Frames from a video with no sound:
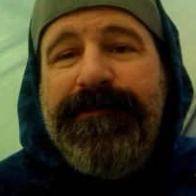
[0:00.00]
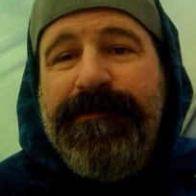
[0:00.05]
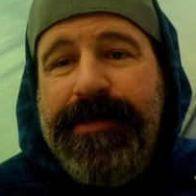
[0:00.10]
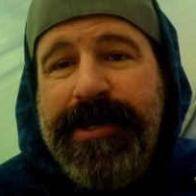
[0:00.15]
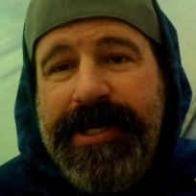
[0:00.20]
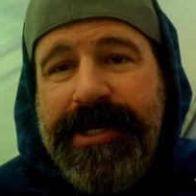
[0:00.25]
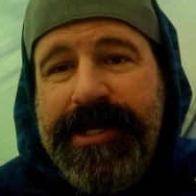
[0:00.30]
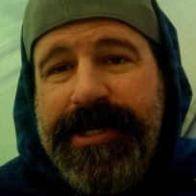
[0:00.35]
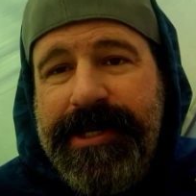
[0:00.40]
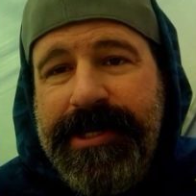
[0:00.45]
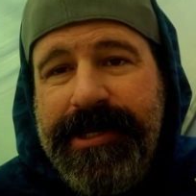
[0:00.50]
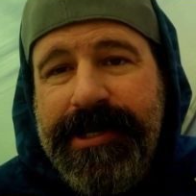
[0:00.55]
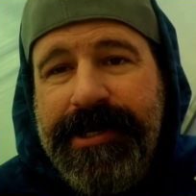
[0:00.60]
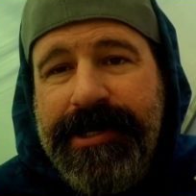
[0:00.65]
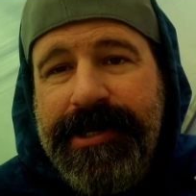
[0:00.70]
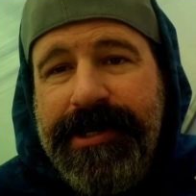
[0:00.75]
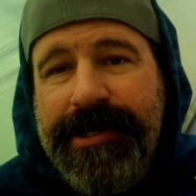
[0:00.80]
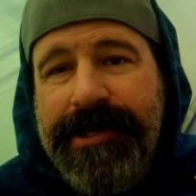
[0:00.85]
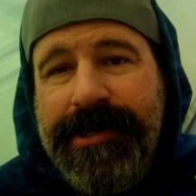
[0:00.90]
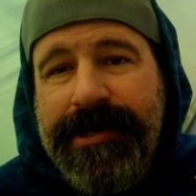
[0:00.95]
me,
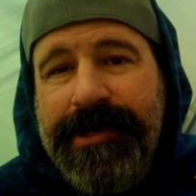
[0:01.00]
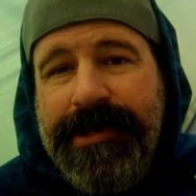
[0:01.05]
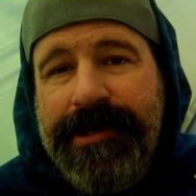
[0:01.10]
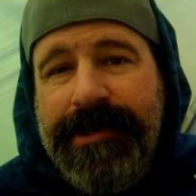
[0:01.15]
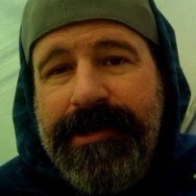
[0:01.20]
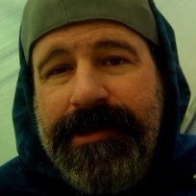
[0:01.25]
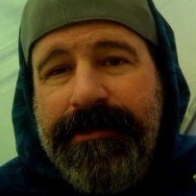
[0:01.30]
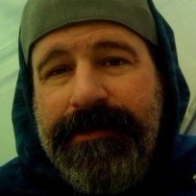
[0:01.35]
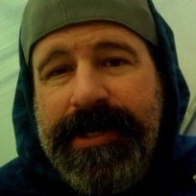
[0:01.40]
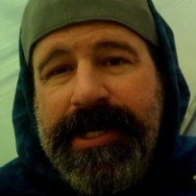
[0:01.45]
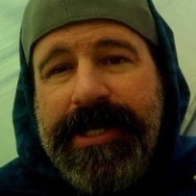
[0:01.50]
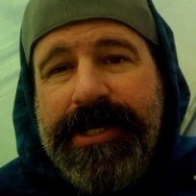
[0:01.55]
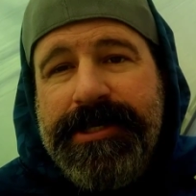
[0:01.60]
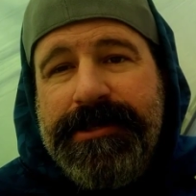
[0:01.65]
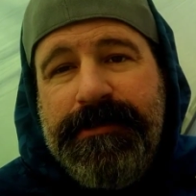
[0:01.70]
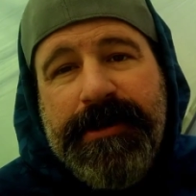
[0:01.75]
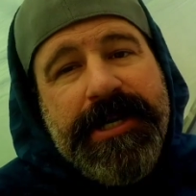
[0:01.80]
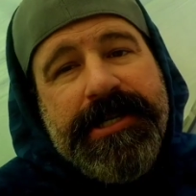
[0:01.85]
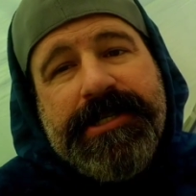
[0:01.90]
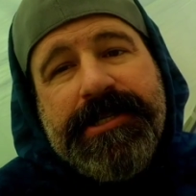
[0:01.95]

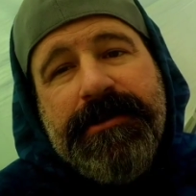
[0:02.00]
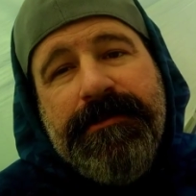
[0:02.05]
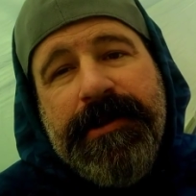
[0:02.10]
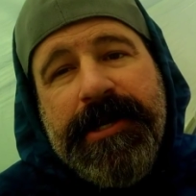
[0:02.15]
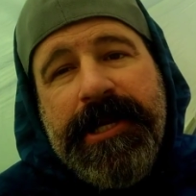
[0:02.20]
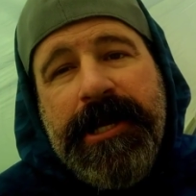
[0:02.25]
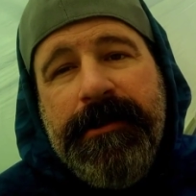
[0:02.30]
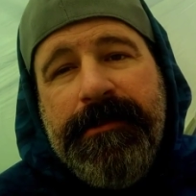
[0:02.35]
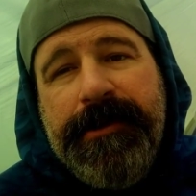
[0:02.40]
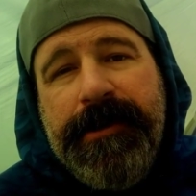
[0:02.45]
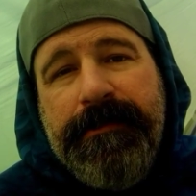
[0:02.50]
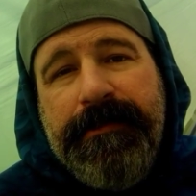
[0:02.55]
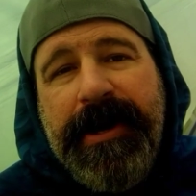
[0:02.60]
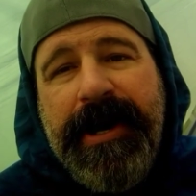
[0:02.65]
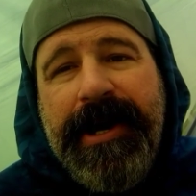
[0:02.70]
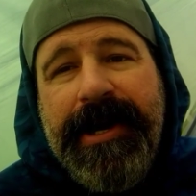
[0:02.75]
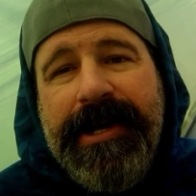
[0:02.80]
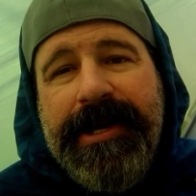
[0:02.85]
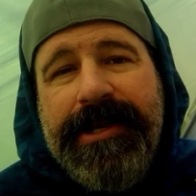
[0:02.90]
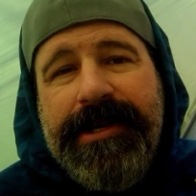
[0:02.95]
because basically being able to
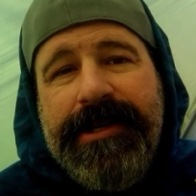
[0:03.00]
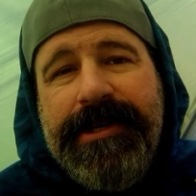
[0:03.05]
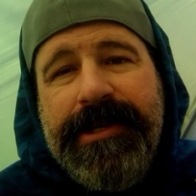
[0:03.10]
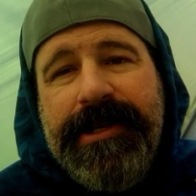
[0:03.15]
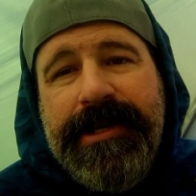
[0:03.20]
buy it